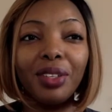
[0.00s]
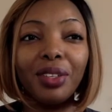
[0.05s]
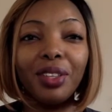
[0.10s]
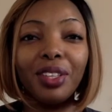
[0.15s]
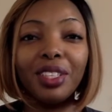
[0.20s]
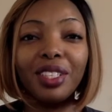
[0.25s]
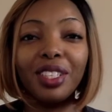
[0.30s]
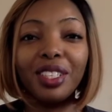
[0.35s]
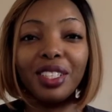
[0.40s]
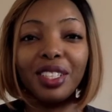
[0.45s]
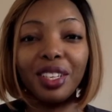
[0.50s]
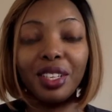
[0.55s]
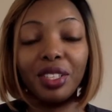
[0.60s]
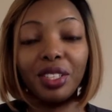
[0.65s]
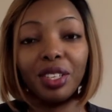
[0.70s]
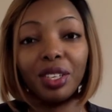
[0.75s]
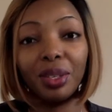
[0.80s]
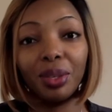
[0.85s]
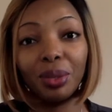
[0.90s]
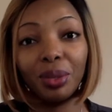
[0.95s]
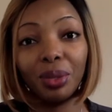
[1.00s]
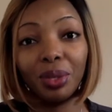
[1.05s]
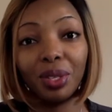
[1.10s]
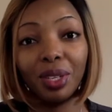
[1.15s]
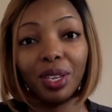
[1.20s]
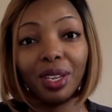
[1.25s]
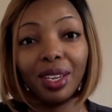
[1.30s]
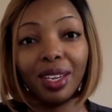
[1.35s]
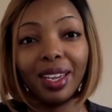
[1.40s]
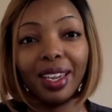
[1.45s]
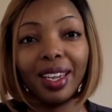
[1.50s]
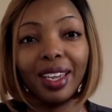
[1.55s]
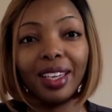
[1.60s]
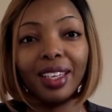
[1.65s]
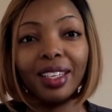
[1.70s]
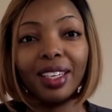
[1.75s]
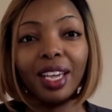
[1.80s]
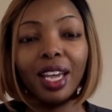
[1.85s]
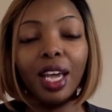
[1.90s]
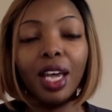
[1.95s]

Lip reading: This is Nurse Akosia, and